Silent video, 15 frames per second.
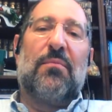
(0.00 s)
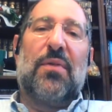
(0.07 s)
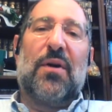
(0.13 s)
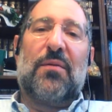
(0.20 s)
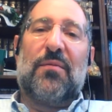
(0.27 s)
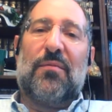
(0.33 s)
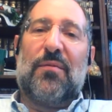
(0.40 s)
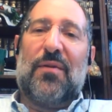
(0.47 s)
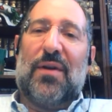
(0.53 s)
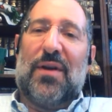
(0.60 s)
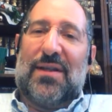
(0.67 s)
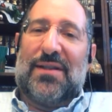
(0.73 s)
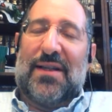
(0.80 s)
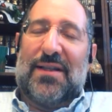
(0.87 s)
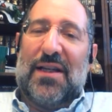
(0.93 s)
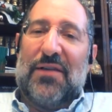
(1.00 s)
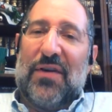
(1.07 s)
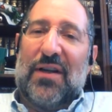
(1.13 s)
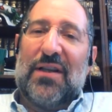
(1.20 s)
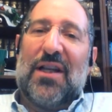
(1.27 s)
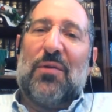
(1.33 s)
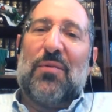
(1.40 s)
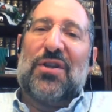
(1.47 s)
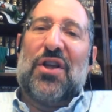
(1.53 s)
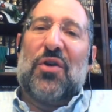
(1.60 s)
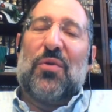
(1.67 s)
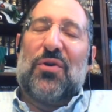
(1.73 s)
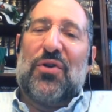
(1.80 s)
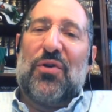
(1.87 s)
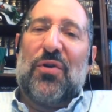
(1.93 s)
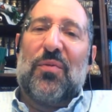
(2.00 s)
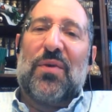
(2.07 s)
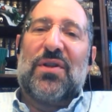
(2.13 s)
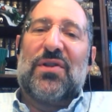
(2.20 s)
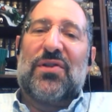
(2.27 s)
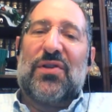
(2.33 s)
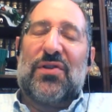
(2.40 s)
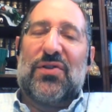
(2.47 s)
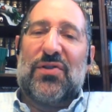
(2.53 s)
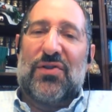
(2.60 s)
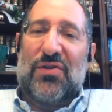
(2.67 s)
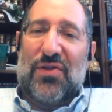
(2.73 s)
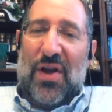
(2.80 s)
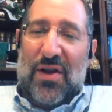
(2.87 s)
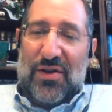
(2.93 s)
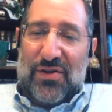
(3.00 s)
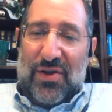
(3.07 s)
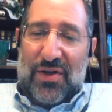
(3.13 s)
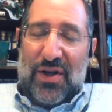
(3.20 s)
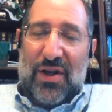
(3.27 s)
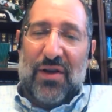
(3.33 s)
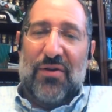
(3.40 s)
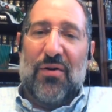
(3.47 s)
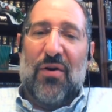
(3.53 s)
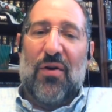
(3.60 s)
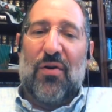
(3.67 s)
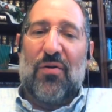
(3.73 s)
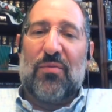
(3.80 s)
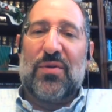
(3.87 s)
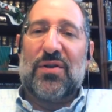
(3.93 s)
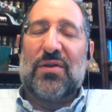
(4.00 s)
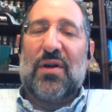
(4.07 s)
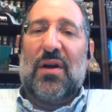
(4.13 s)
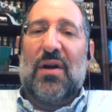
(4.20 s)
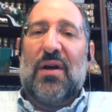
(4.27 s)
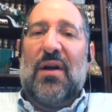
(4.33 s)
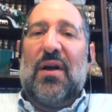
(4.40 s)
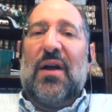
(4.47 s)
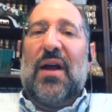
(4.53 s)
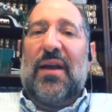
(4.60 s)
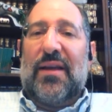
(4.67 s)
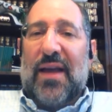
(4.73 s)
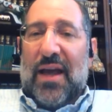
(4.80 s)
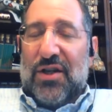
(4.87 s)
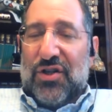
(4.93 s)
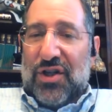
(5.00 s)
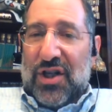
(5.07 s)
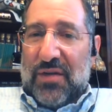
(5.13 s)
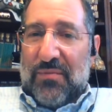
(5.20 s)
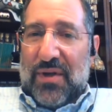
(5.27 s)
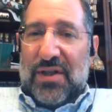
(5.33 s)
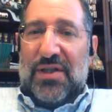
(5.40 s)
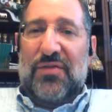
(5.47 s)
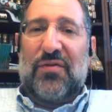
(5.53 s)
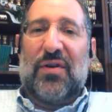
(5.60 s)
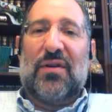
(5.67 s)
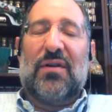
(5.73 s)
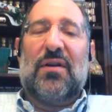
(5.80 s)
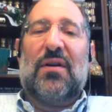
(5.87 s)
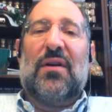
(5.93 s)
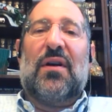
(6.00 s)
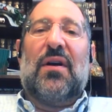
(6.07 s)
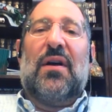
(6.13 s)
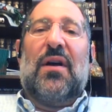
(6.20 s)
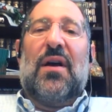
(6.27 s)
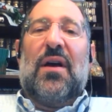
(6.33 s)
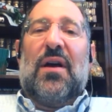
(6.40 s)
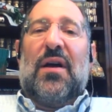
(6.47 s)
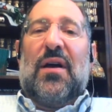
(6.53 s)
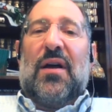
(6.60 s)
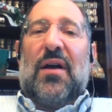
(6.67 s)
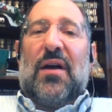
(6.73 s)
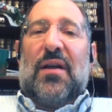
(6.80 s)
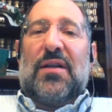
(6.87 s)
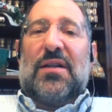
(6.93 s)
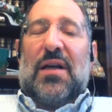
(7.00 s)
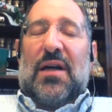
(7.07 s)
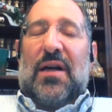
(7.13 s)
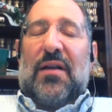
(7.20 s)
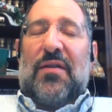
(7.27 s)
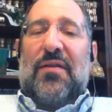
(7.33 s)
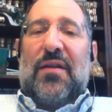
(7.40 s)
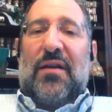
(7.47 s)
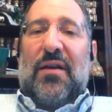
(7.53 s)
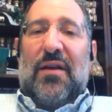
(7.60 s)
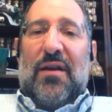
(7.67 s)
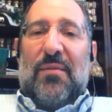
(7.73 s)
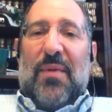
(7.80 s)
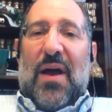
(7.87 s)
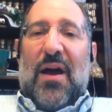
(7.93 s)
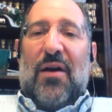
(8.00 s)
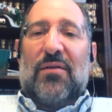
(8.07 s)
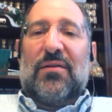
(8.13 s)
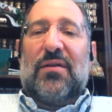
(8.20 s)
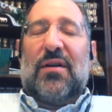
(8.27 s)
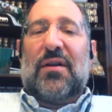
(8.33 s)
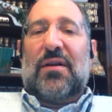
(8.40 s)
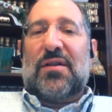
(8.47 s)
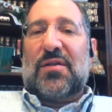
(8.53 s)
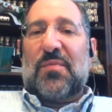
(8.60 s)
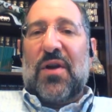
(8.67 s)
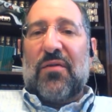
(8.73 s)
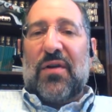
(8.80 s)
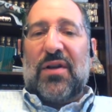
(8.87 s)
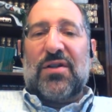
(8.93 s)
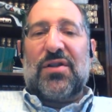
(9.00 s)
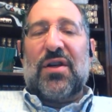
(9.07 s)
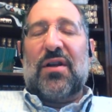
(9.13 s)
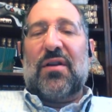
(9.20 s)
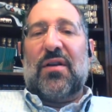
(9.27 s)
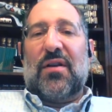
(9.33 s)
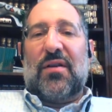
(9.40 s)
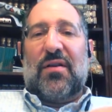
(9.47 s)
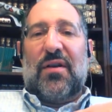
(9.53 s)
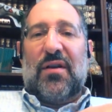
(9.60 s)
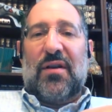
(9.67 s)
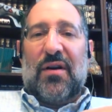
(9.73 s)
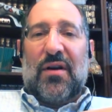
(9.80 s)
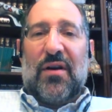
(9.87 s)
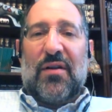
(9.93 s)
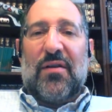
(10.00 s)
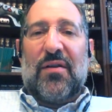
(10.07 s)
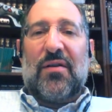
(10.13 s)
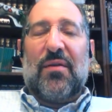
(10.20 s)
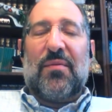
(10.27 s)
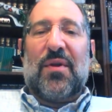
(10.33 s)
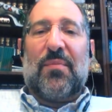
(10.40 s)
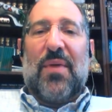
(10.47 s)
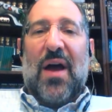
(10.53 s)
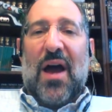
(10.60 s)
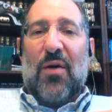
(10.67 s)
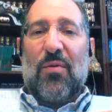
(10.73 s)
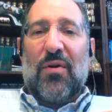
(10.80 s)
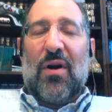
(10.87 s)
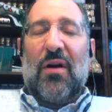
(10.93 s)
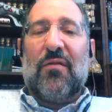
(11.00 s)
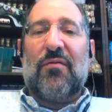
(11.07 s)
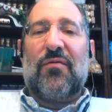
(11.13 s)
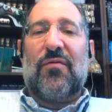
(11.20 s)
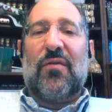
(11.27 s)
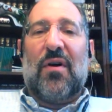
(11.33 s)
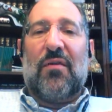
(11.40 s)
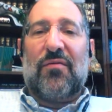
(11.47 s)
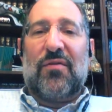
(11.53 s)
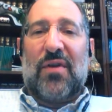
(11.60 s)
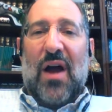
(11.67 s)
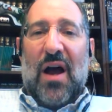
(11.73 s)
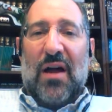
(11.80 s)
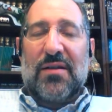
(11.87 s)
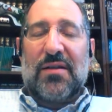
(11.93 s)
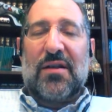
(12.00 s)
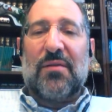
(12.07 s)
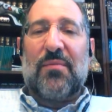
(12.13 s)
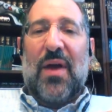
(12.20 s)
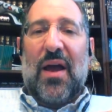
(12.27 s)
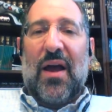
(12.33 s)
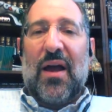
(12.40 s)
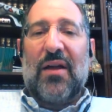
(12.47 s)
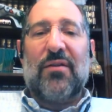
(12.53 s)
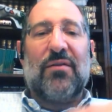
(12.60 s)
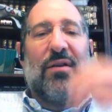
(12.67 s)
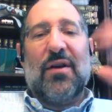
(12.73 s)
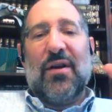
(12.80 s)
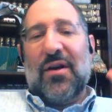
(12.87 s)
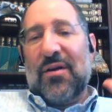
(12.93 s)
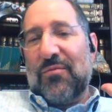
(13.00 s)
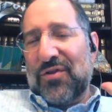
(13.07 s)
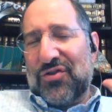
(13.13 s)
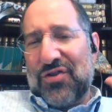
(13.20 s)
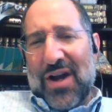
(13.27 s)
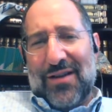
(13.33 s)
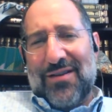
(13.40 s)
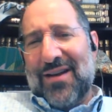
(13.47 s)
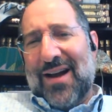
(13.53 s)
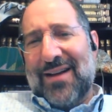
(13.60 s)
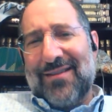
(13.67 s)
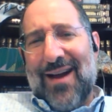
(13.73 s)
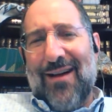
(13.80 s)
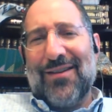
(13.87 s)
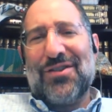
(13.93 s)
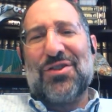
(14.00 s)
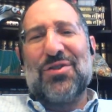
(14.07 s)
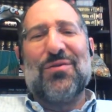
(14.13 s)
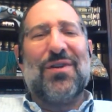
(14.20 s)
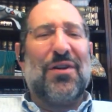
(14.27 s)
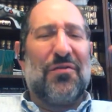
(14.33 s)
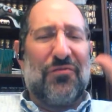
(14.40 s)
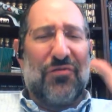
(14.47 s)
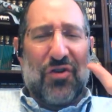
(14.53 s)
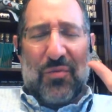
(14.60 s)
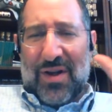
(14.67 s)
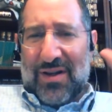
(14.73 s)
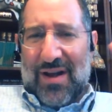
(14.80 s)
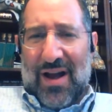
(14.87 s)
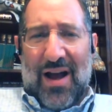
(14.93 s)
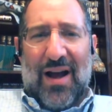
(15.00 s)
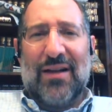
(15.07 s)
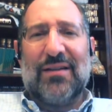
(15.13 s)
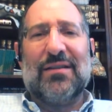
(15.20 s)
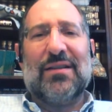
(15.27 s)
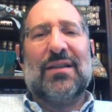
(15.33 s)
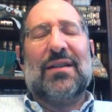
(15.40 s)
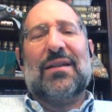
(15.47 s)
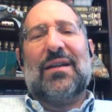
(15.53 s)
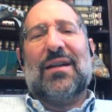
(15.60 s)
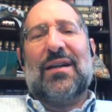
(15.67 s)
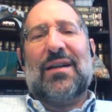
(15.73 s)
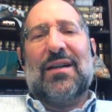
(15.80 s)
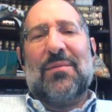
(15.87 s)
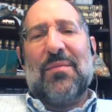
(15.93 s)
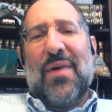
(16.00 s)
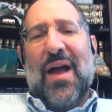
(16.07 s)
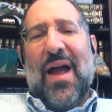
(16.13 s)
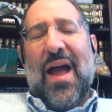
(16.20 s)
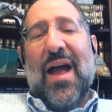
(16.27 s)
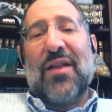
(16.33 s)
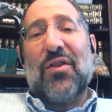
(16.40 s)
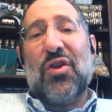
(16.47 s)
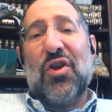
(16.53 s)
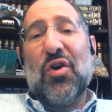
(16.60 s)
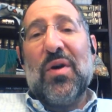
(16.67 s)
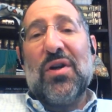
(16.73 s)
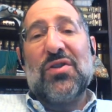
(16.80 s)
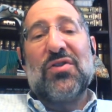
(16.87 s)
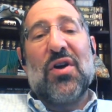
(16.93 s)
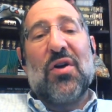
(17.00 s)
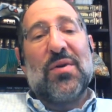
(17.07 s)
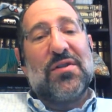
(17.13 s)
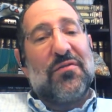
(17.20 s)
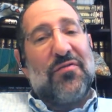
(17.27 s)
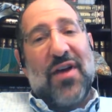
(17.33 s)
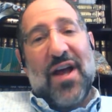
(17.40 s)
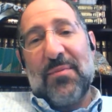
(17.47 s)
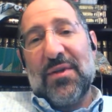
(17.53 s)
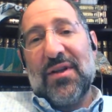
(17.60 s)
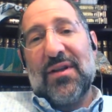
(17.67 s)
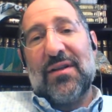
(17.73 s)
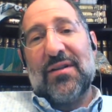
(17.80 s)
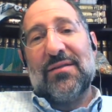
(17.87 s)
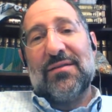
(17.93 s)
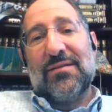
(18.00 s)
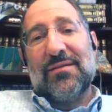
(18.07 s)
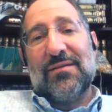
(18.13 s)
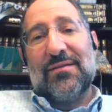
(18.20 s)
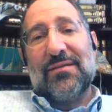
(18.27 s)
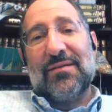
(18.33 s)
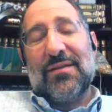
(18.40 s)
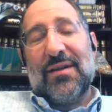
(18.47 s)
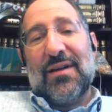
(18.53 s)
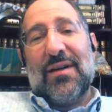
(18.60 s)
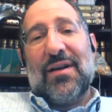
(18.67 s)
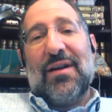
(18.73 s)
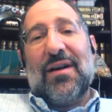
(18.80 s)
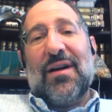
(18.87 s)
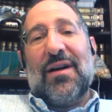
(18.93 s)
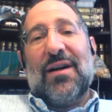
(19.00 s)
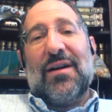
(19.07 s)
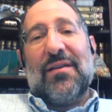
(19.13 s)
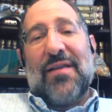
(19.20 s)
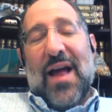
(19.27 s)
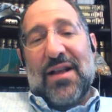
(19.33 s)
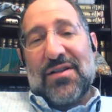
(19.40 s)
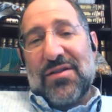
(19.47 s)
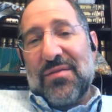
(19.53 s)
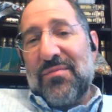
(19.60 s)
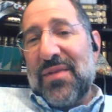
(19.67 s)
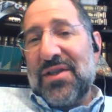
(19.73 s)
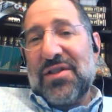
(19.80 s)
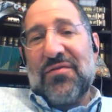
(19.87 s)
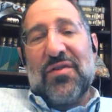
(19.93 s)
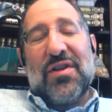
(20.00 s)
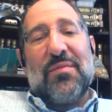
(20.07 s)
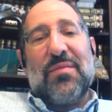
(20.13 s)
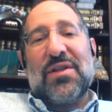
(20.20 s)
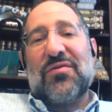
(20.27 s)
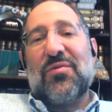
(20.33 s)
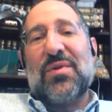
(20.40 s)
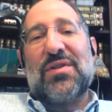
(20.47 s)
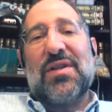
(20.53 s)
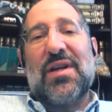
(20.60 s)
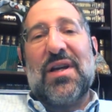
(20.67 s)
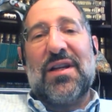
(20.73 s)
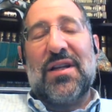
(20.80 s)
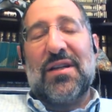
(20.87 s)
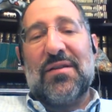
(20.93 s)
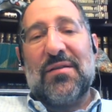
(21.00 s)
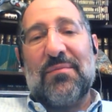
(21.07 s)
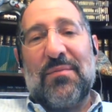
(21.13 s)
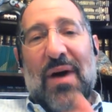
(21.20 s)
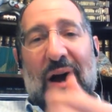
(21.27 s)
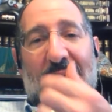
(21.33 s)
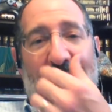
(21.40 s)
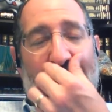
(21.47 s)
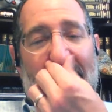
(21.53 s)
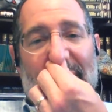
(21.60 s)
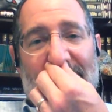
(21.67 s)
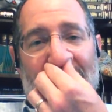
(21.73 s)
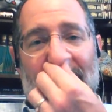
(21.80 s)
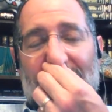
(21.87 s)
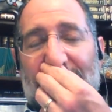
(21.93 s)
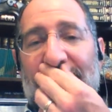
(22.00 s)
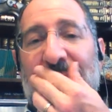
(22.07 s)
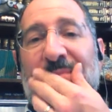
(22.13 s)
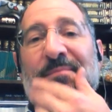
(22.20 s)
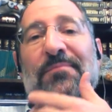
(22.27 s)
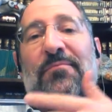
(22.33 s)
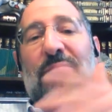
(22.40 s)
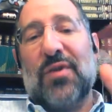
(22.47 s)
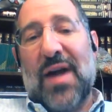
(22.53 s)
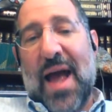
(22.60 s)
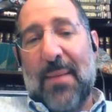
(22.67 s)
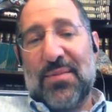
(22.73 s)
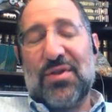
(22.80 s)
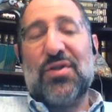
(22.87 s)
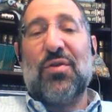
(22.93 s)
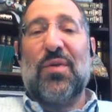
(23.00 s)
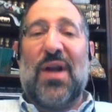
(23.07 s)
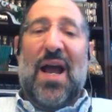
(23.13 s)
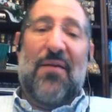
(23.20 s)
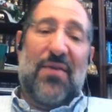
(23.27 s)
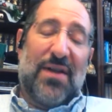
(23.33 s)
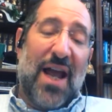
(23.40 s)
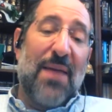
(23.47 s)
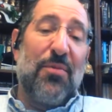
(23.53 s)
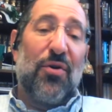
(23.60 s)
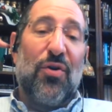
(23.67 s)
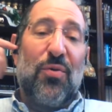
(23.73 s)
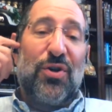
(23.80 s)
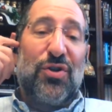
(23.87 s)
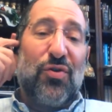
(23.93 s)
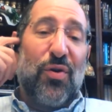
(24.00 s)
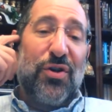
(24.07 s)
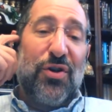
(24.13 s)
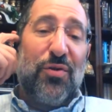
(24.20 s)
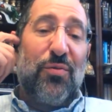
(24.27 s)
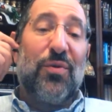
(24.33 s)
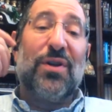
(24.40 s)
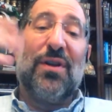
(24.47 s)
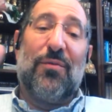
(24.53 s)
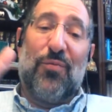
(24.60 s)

But significantly, what they were doing was sitting in their homes, engaging in a mitzvah, thinking about and experiencing the power of God's command, rejecting idolatry, affirming God, and doing so as a family. That's the mitzvah. The mitzvah was to eat it by household. Perhaps you would have a neighbor who would join you.